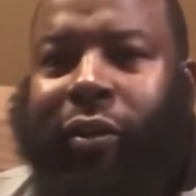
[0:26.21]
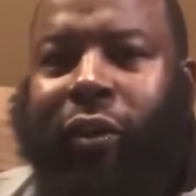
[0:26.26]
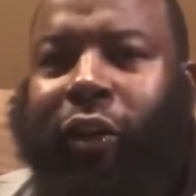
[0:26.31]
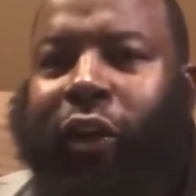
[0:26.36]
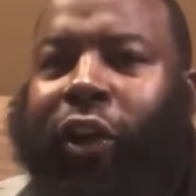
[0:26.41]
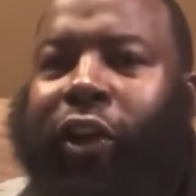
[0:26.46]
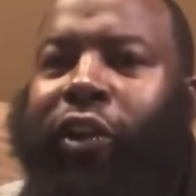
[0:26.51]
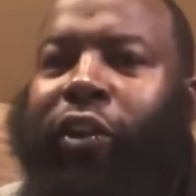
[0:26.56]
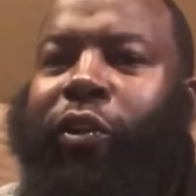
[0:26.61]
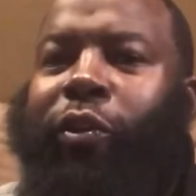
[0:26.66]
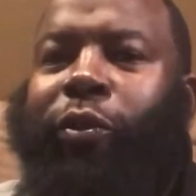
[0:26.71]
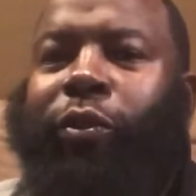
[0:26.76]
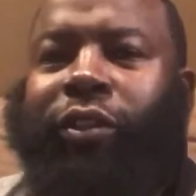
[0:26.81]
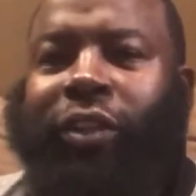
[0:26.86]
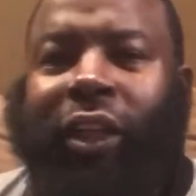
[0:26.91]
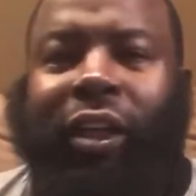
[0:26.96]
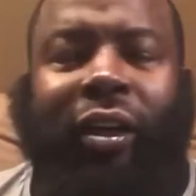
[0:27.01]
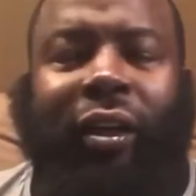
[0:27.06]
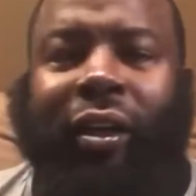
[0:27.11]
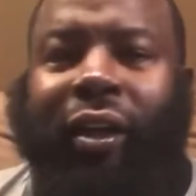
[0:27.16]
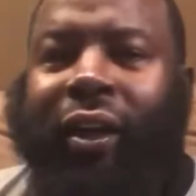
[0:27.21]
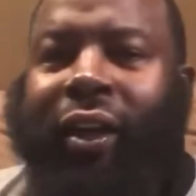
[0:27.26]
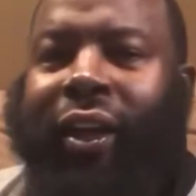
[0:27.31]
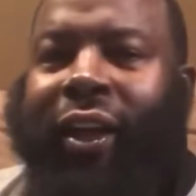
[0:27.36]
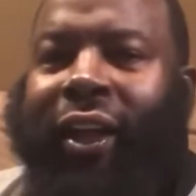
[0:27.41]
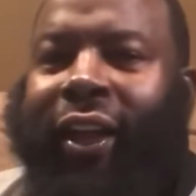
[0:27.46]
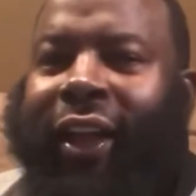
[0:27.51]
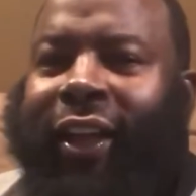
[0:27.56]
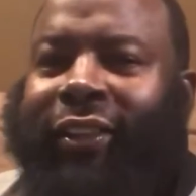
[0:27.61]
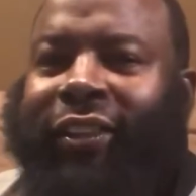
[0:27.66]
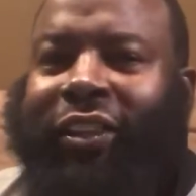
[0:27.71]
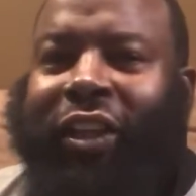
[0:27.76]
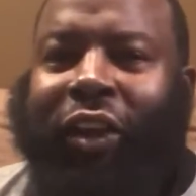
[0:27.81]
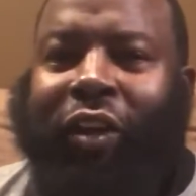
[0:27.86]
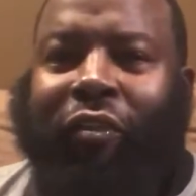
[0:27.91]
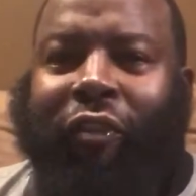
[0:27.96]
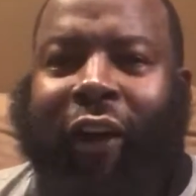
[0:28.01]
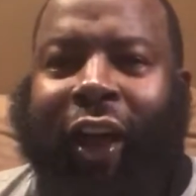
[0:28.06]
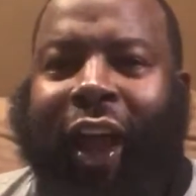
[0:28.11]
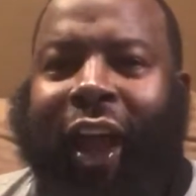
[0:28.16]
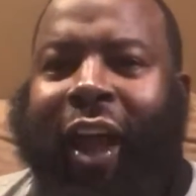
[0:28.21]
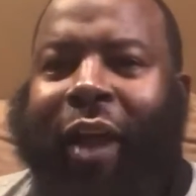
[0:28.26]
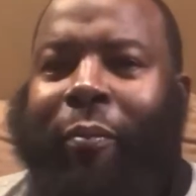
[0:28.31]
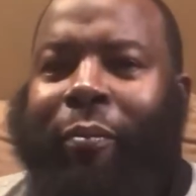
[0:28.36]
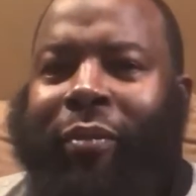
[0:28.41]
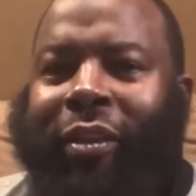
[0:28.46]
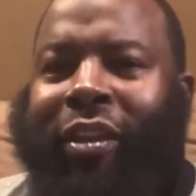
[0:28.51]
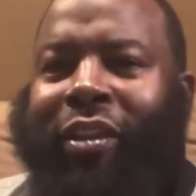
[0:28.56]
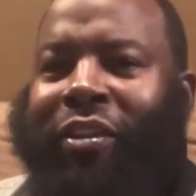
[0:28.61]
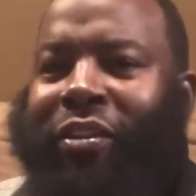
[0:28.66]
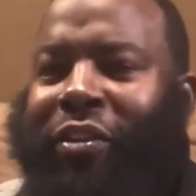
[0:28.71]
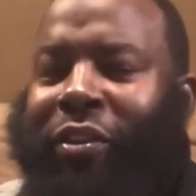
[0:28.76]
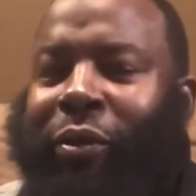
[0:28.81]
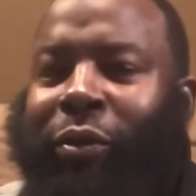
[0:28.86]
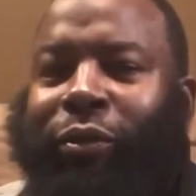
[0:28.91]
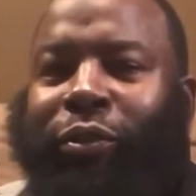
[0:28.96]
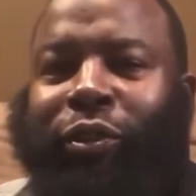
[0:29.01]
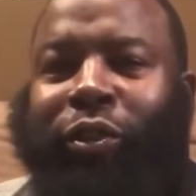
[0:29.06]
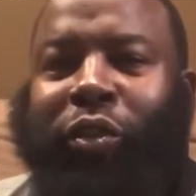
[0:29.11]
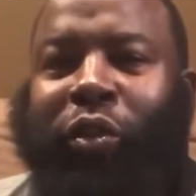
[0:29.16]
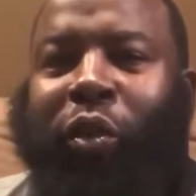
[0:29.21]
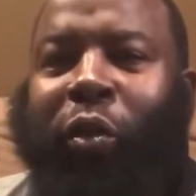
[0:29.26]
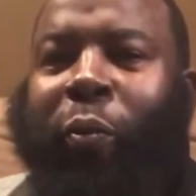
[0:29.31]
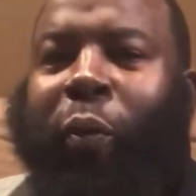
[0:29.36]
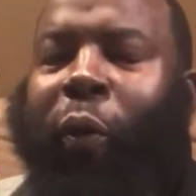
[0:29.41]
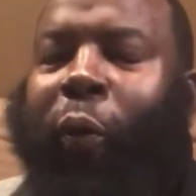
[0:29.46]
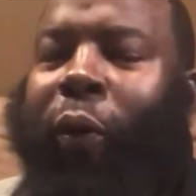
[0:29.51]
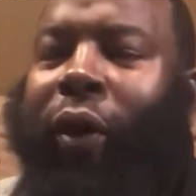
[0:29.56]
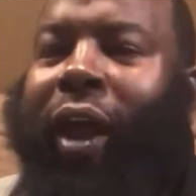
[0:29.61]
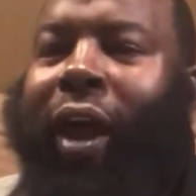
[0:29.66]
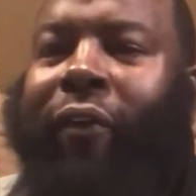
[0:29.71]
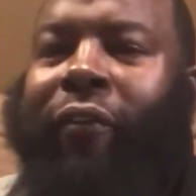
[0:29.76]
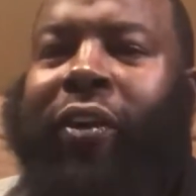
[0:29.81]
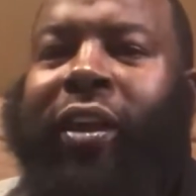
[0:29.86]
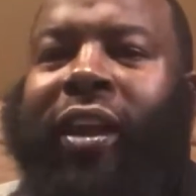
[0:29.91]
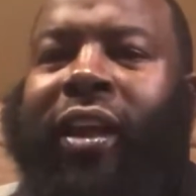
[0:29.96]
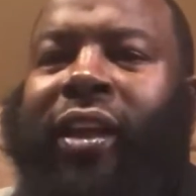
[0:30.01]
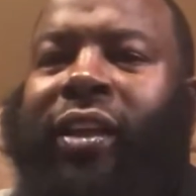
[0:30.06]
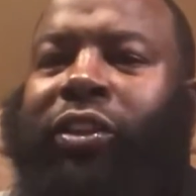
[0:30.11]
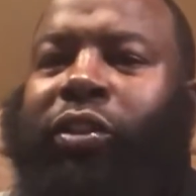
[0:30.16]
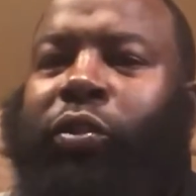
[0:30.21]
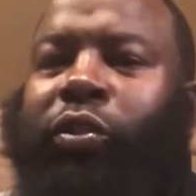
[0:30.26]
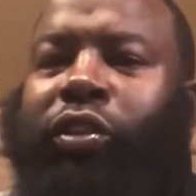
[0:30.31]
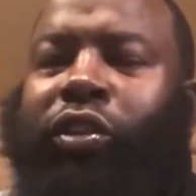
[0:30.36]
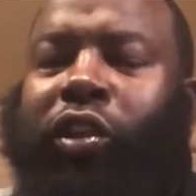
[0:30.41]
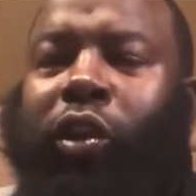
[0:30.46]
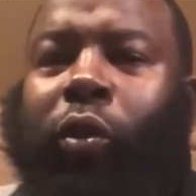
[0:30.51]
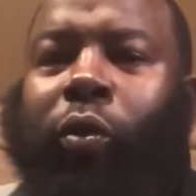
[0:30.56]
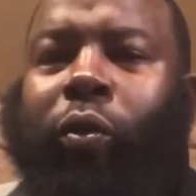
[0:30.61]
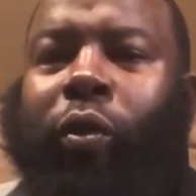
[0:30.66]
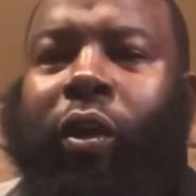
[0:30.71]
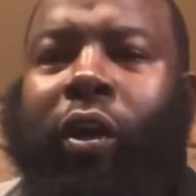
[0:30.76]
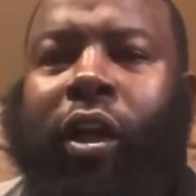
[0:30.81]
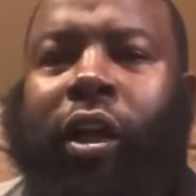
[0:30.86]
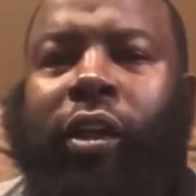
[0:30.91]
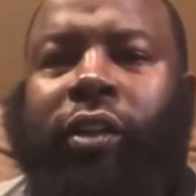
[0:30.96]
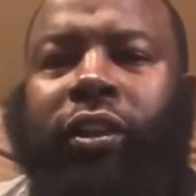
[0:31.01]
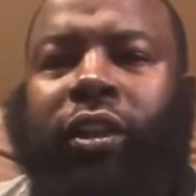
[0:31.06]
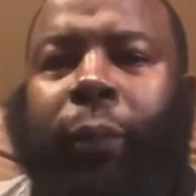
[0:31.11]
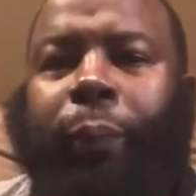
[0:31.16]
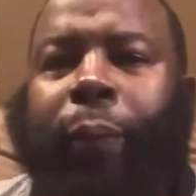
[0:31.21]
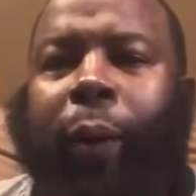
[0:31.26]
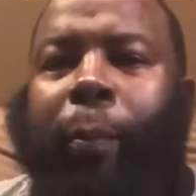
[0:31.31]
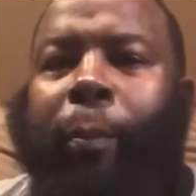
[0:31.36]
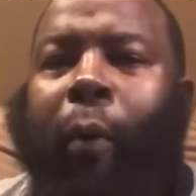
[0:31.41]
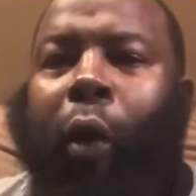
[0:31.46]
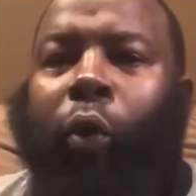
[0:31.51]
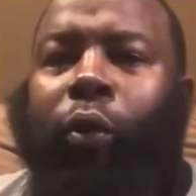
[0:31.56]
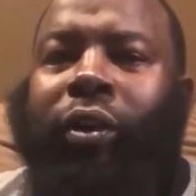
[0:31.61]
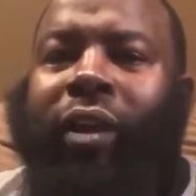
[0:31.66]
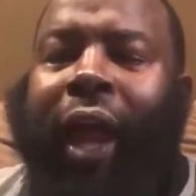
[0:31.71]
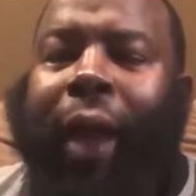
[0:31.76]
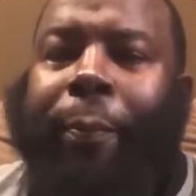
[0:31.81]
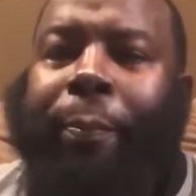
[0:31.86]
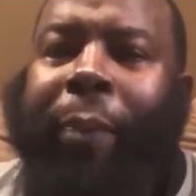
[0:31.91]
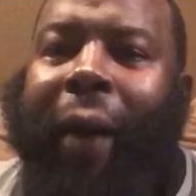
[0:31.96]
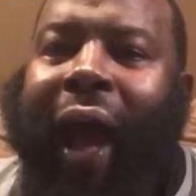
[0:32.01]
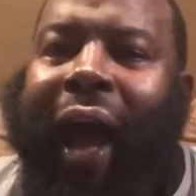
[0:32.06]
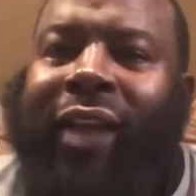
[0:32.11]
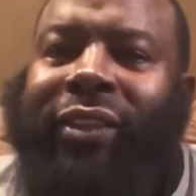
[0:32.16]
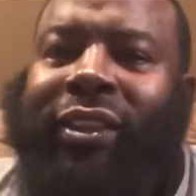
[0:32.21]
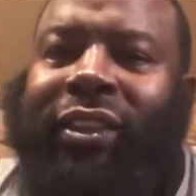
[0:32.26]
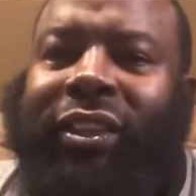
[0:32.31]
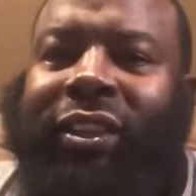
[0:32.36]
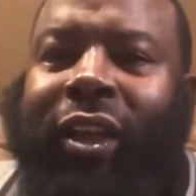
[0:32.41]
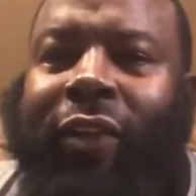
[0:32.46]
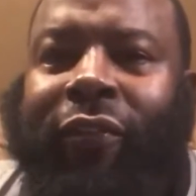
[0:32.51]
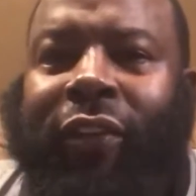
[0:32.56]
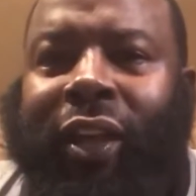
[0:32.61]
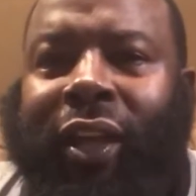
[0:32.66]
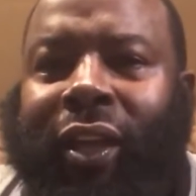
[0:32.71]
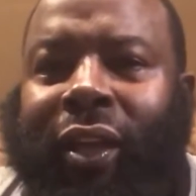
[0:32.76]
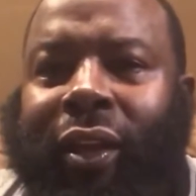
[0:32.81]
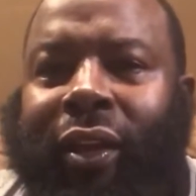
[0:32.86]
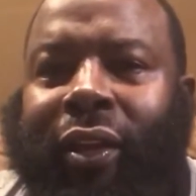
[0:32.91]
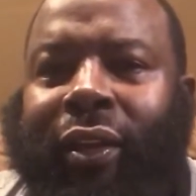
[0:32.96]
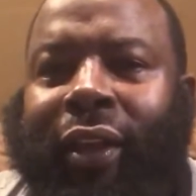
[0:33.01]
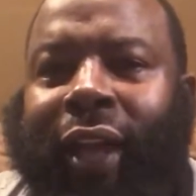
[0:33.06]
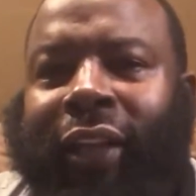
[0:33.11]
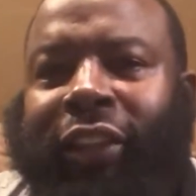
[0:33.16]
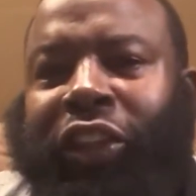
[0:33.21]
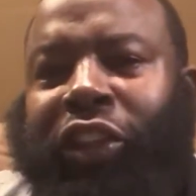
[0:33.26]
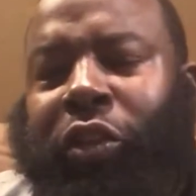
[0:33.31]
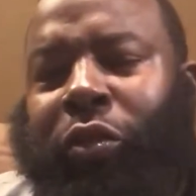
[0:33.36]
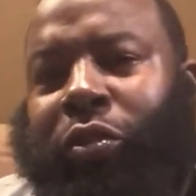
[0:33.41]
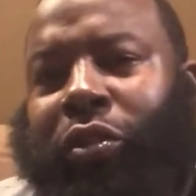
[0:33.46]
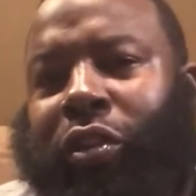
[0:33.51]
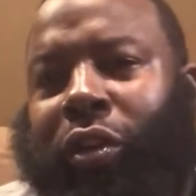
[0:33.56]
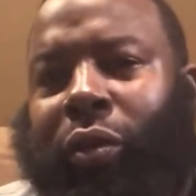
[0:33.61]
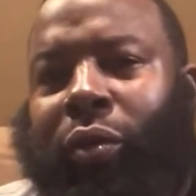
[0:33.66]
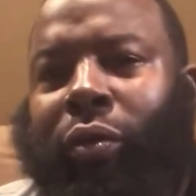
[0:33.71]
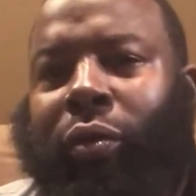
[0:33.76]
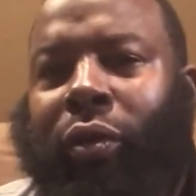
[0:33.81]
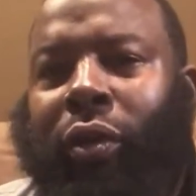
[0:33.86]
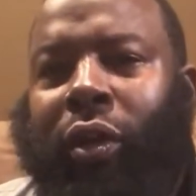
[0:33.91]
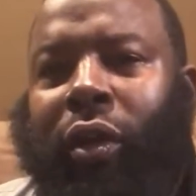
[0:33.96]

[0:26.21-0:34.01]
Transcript: You can use your Instagram, your YouTube, or whatever it is you do to promote that positivity that you do.